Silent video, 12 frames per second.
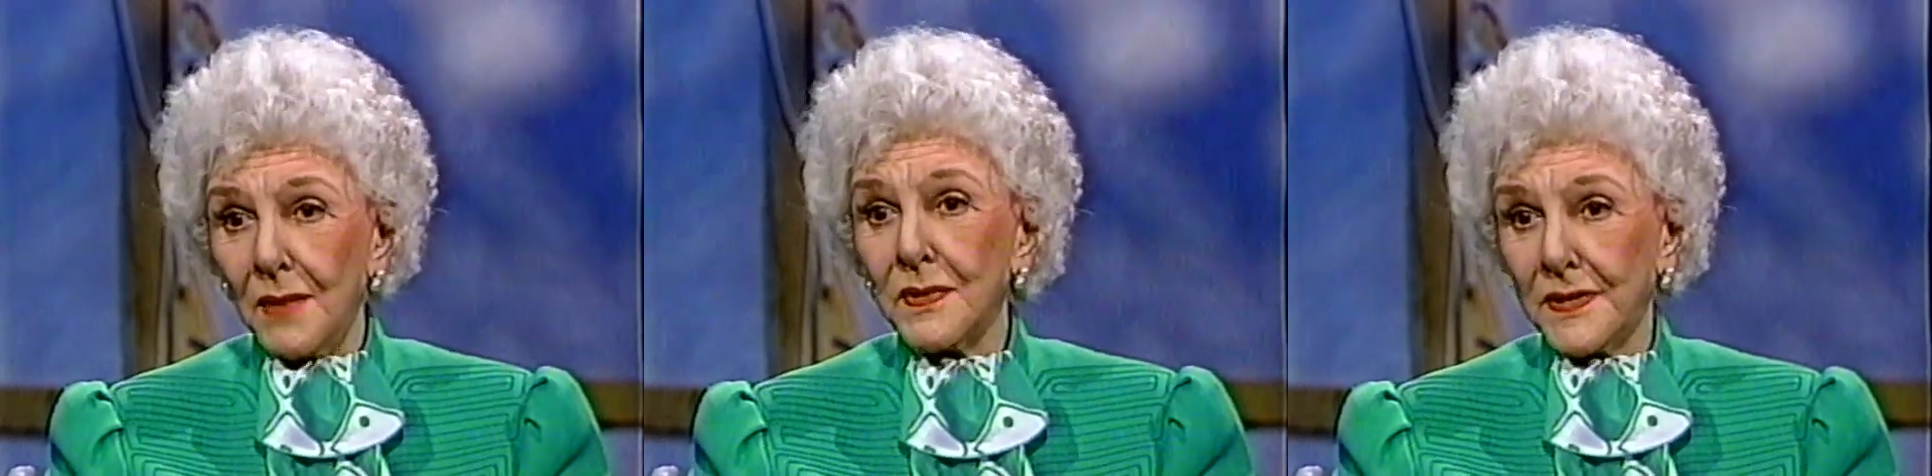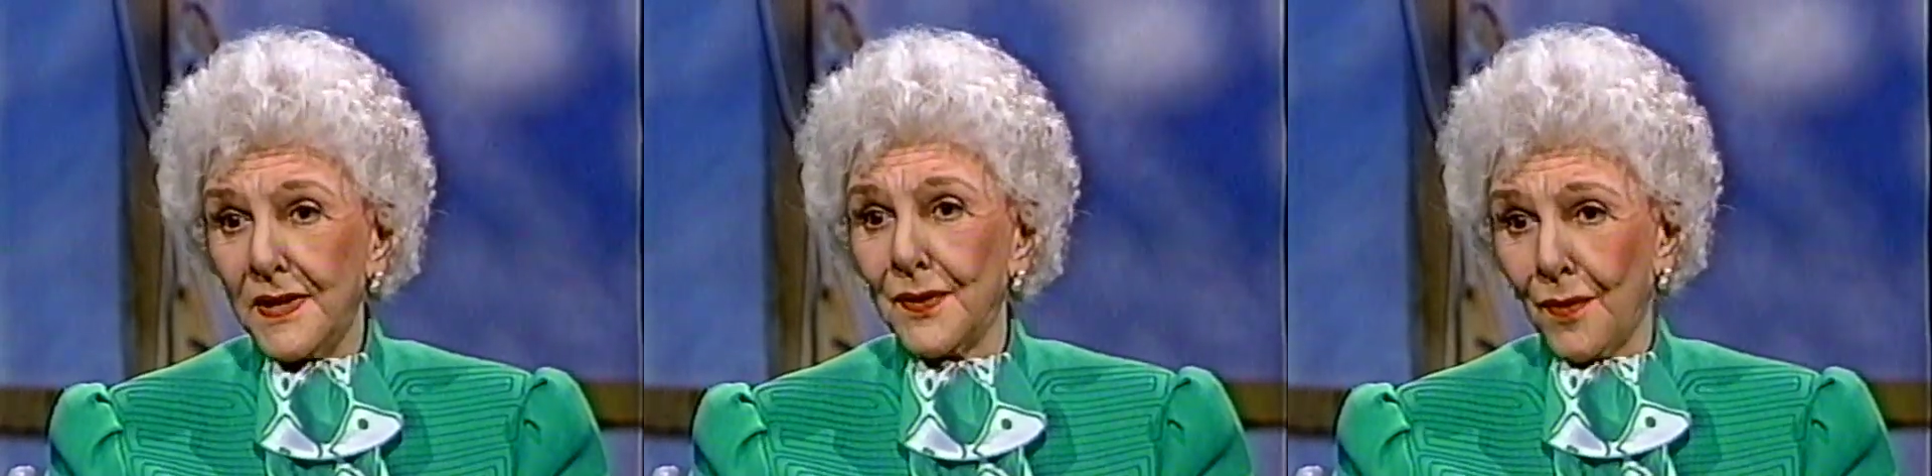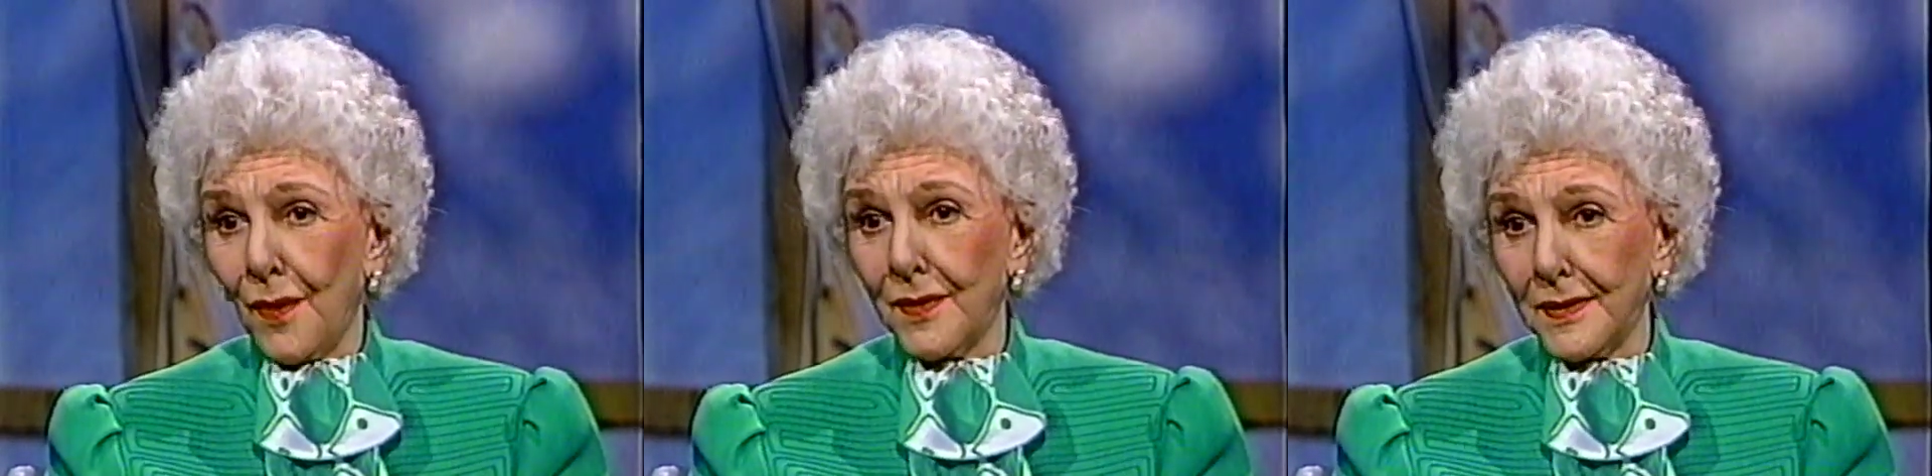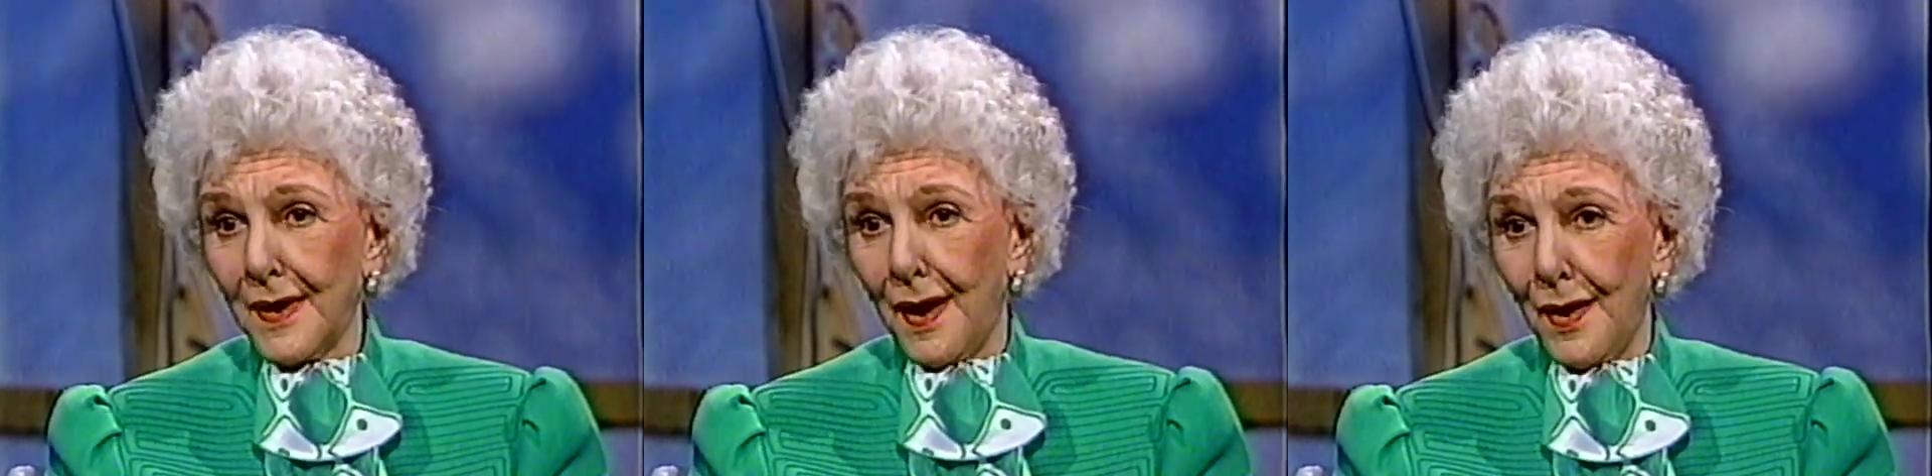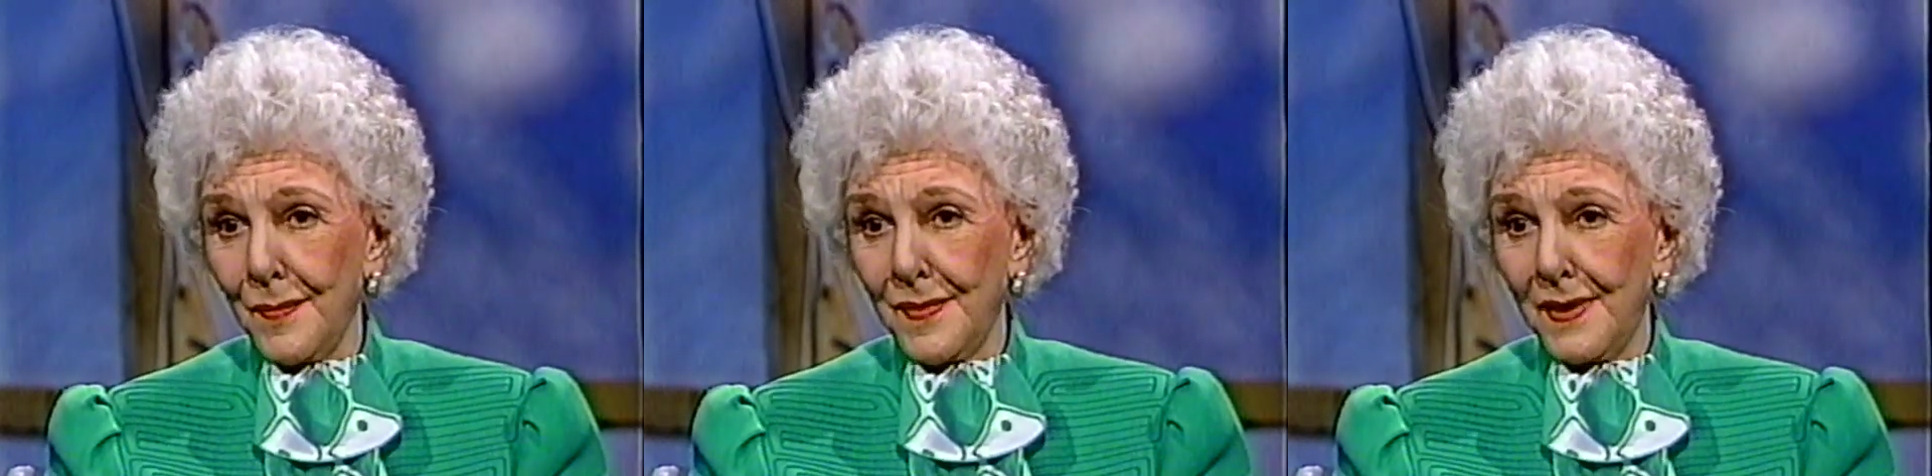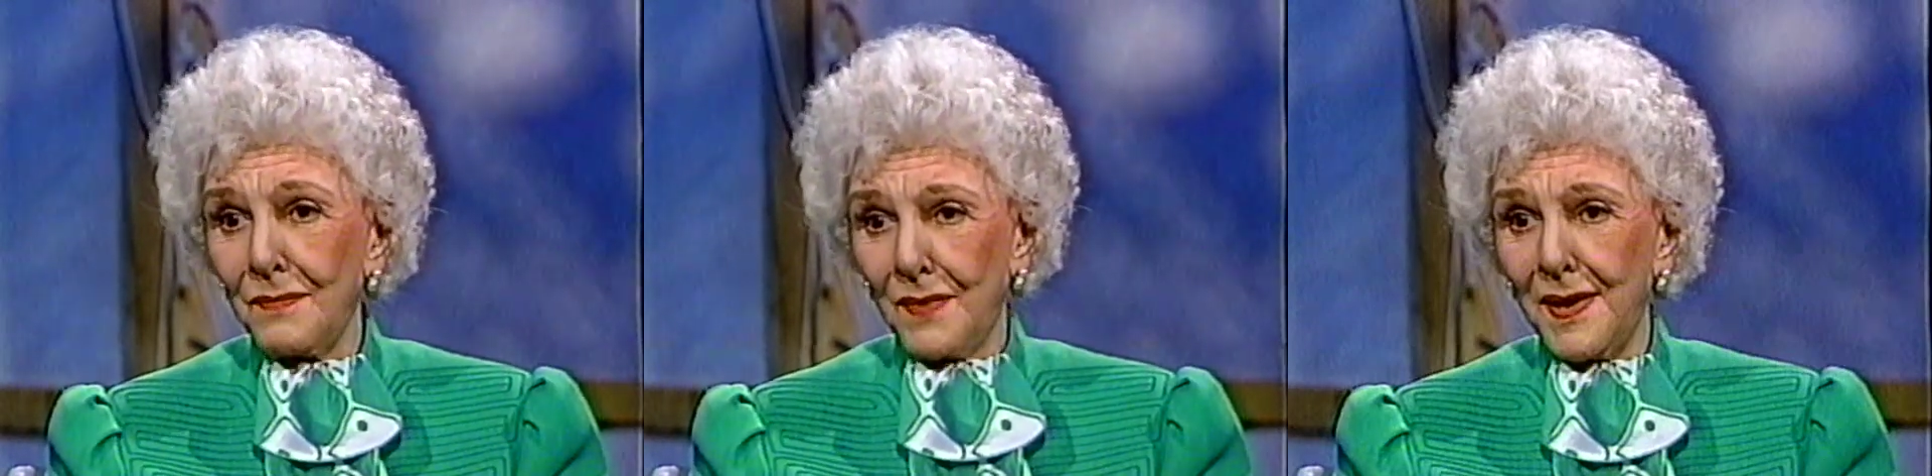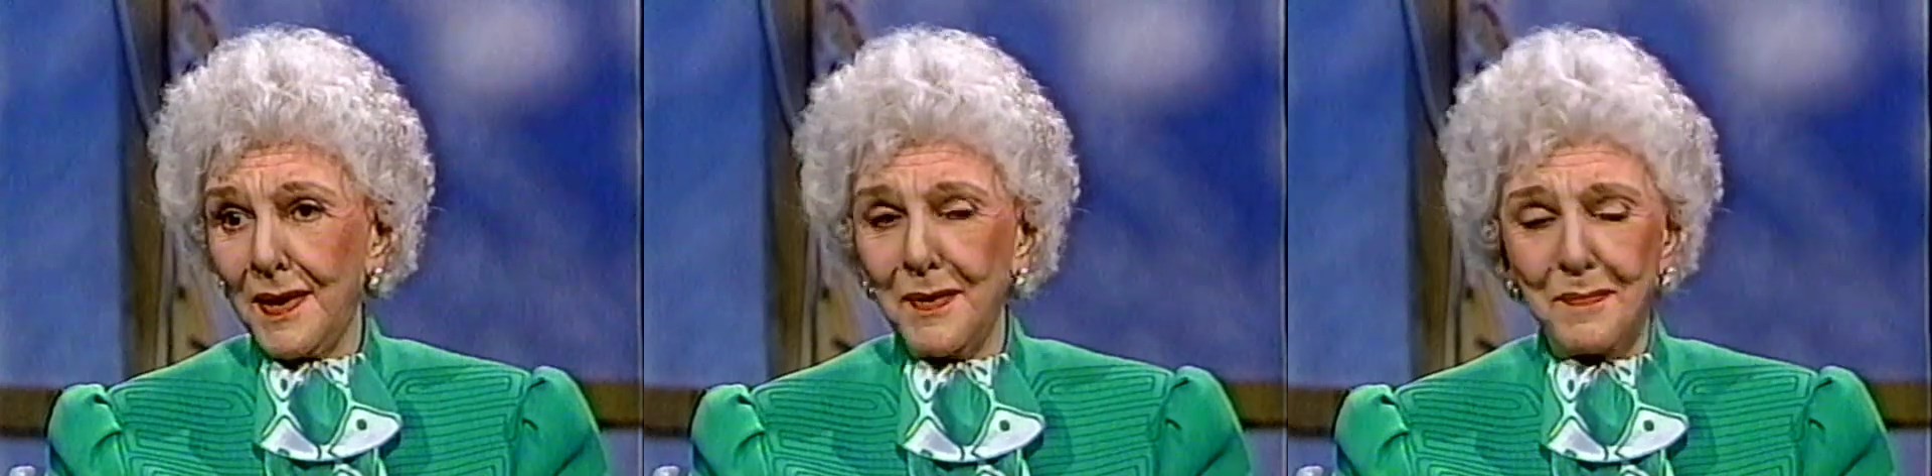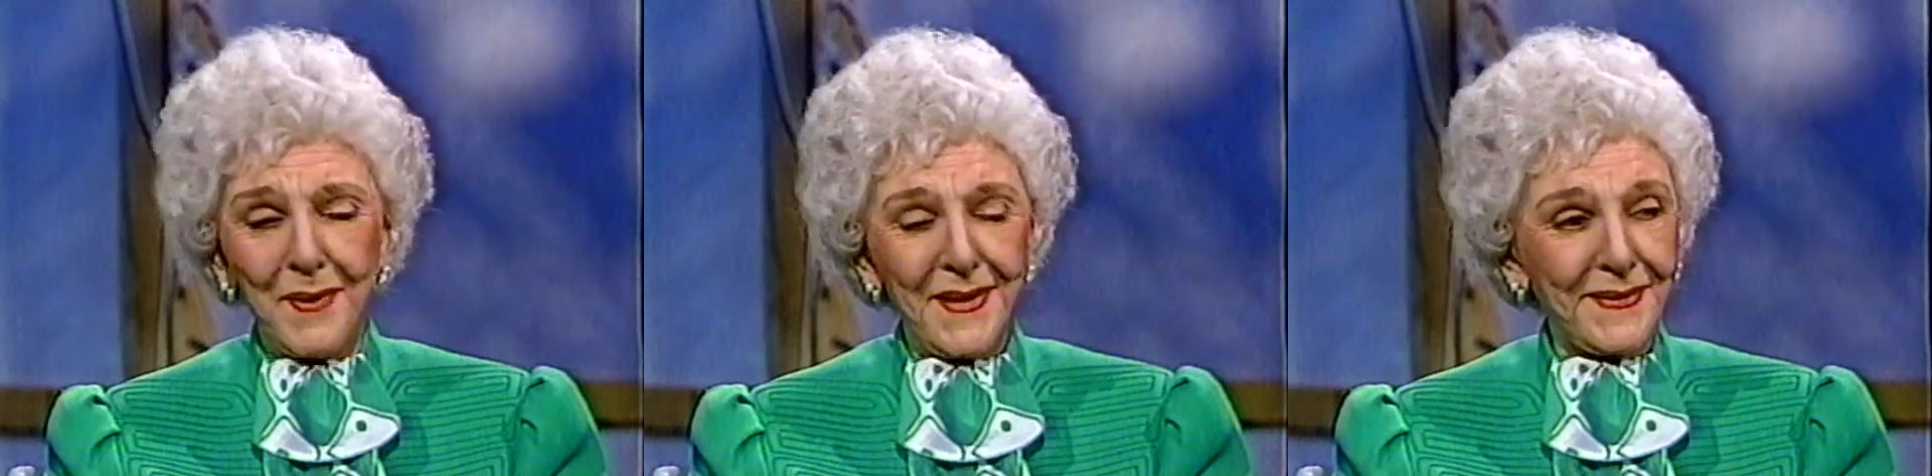it was here all the time, in, in
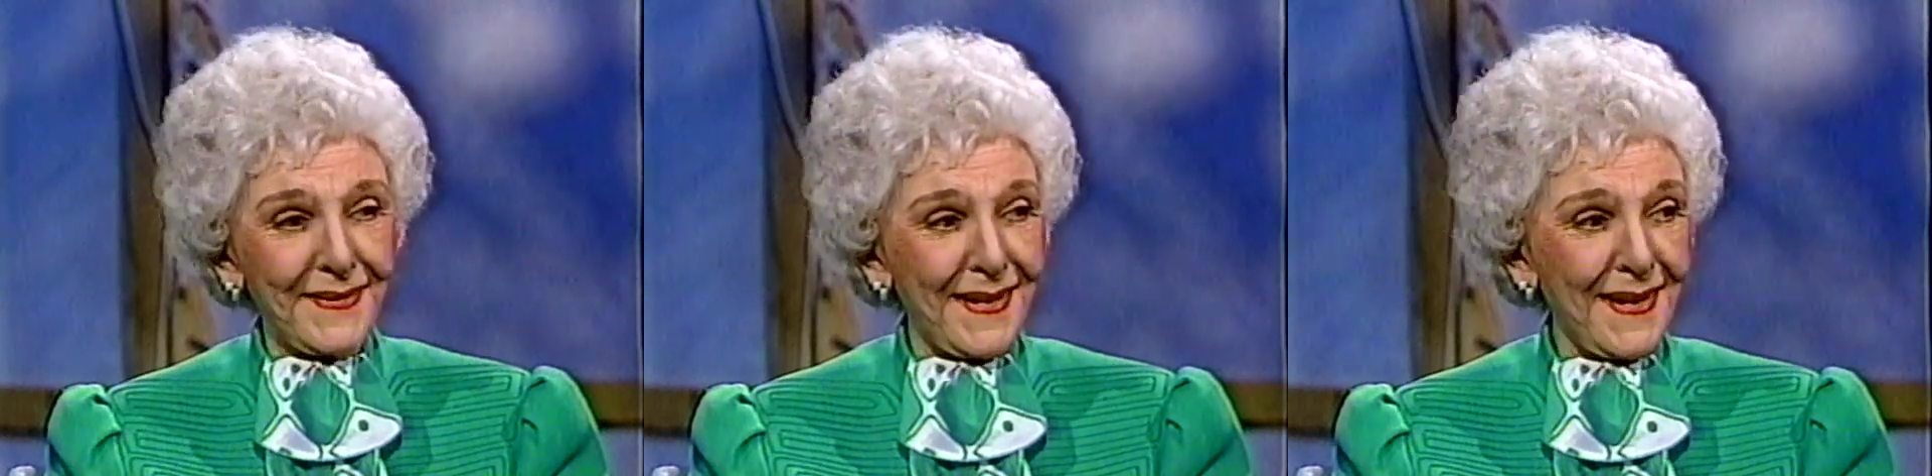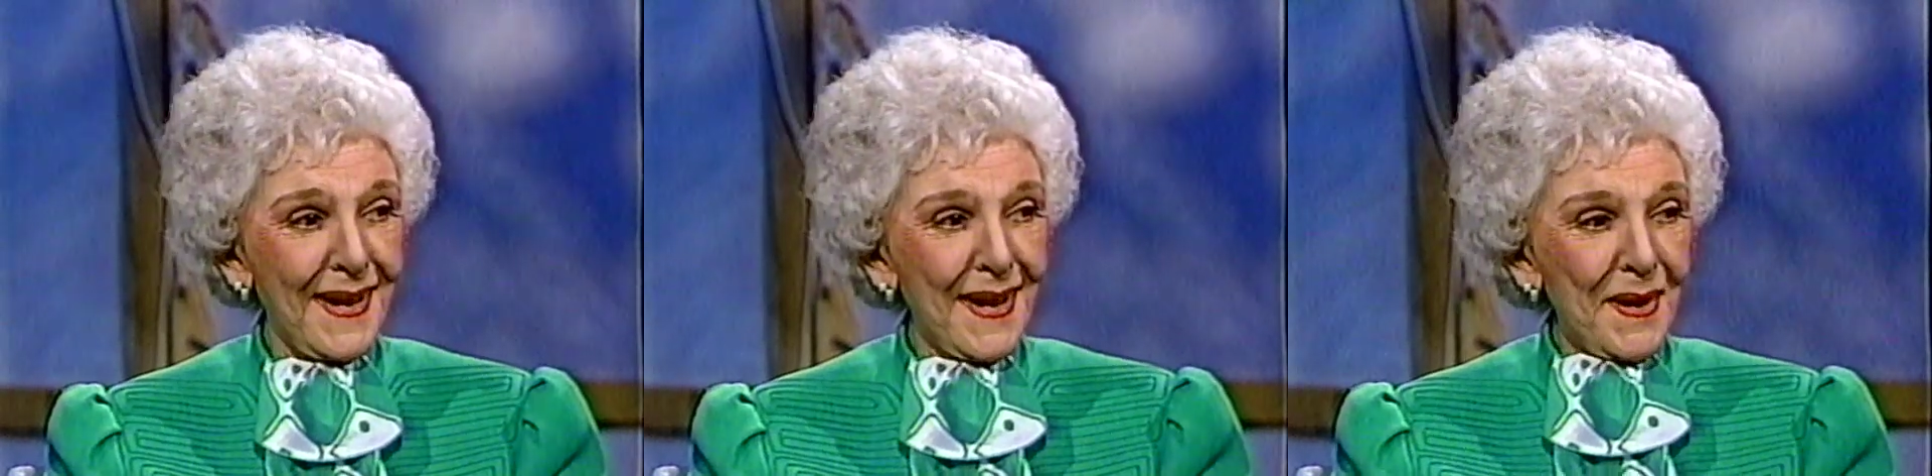NBC.